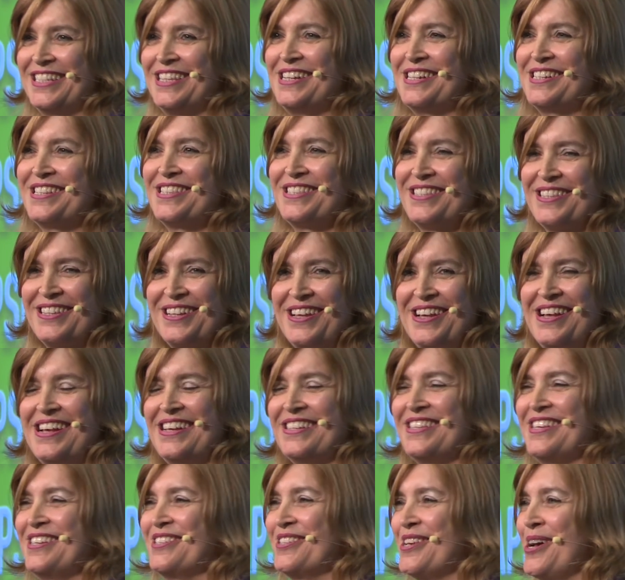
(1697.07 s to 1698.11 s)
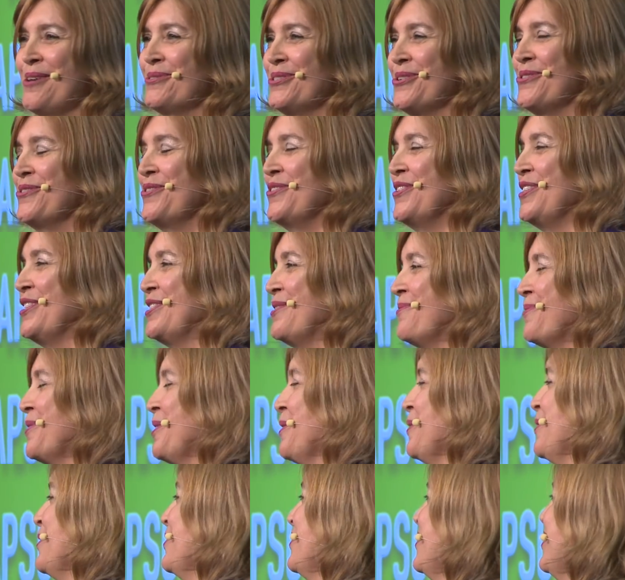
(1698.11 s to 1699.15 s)
since, since I was on the,
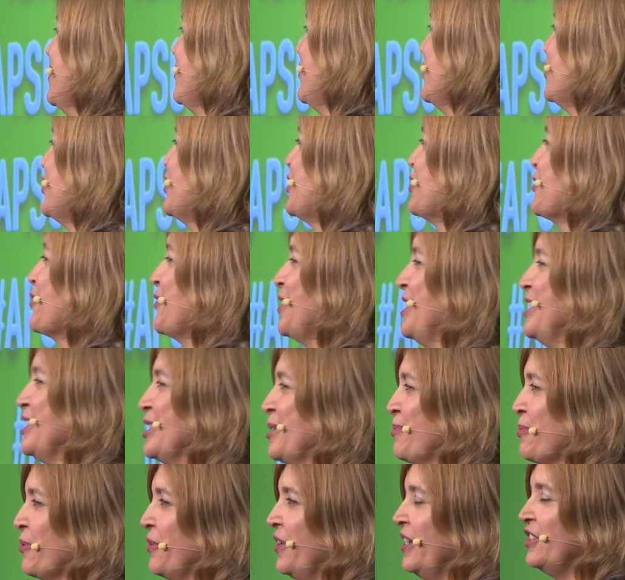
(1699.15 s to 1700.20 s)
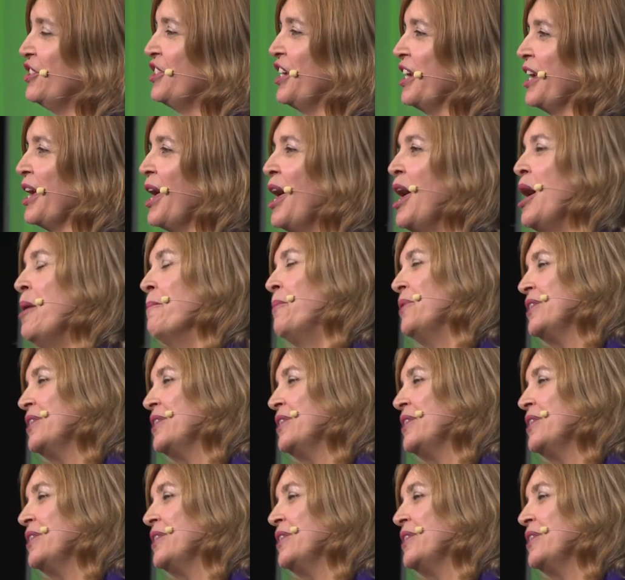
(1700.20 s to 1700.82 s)
the, the streets preaching.